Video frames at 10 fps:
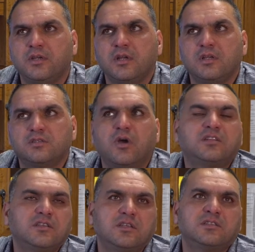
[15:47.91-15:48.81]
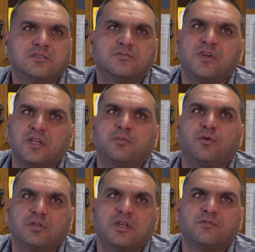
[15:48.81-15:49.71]
Mm-hmm. So I think it's very
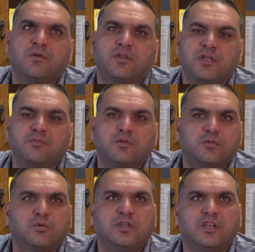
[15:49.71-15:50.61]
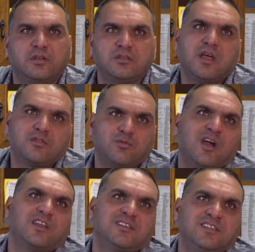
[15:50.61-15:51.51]
important for them to learn that we
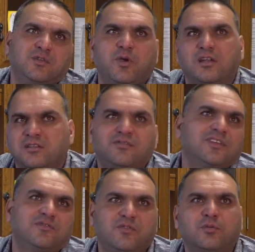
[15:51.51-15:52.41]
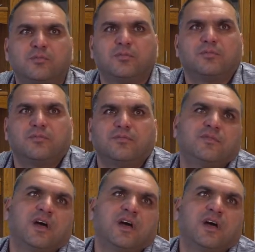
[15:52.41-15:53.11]
are Yazidi, we are different from mm-hmm.